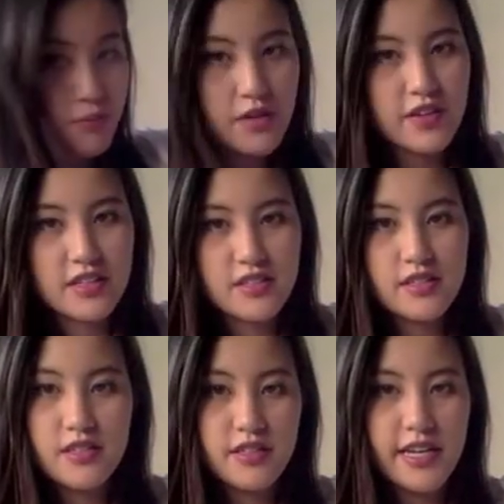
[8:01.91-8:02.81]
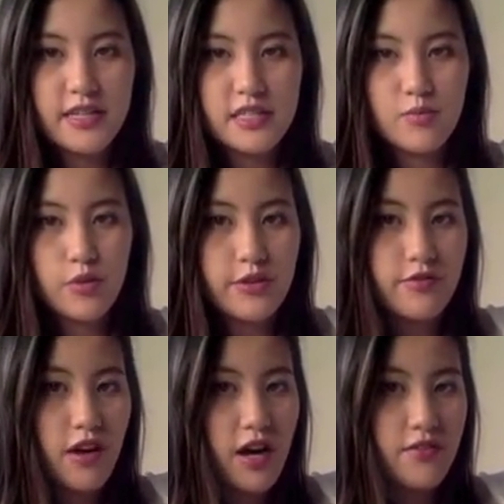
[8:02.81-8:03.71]
pivot until the
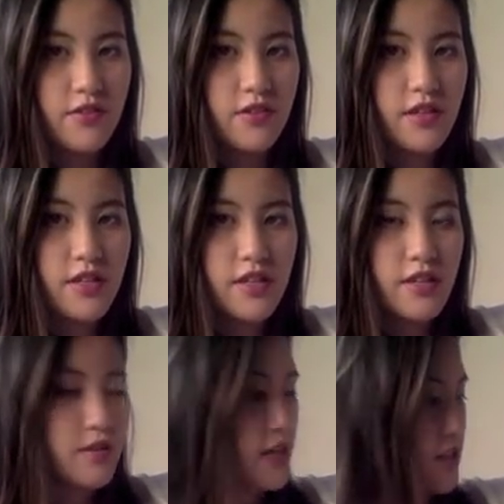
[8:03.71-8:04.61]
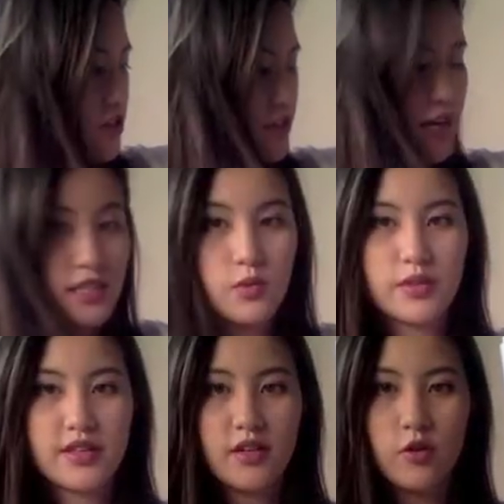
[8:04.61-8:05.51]
18.5 intersects
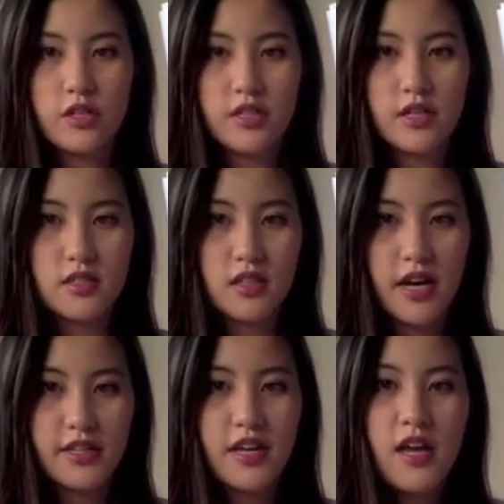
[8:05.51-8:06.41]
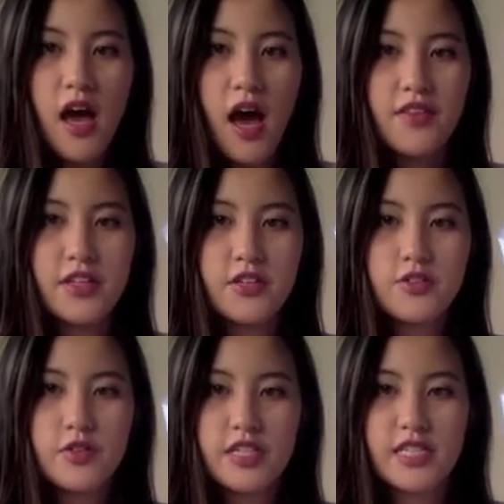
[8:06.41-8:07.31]
with that horizontal line. And then you
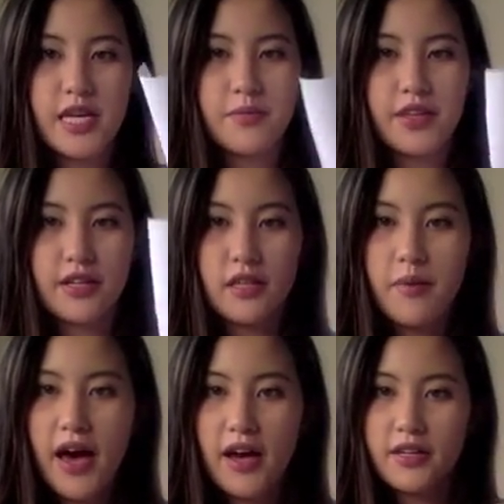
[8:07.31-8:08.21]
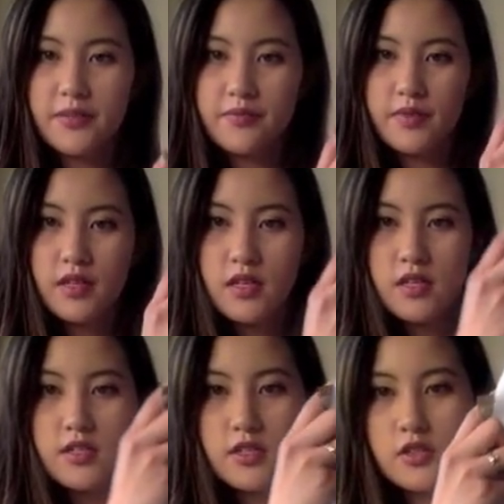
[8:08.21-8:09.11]
do the same thing on the back.
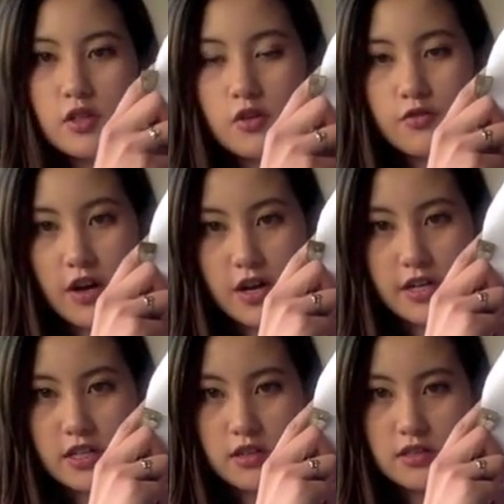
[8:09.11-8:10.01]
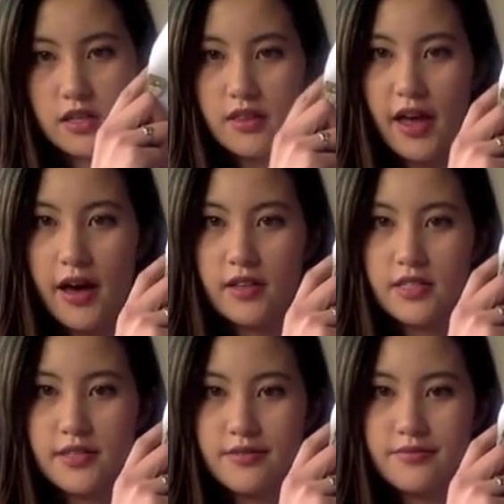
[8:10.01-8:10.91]
So far, it looks like that.